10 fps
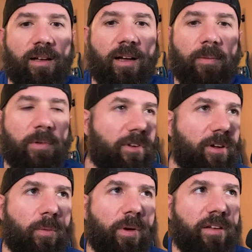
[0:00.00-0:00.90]
I'm in
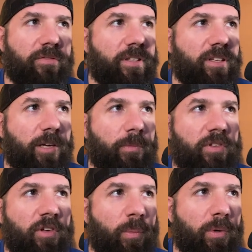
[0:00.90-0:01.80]
no way affiliated with
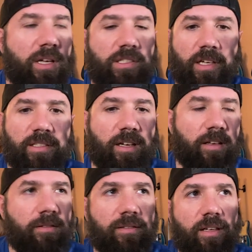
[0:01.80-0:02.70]
Tone Projects
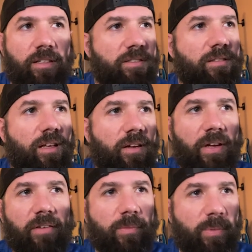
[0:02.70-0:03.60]
other than I just love
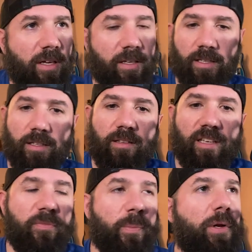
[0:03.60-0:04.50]
every plugin that
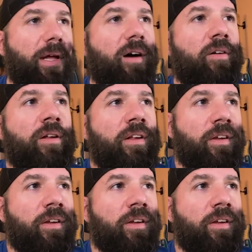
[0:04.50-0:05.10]
they've put out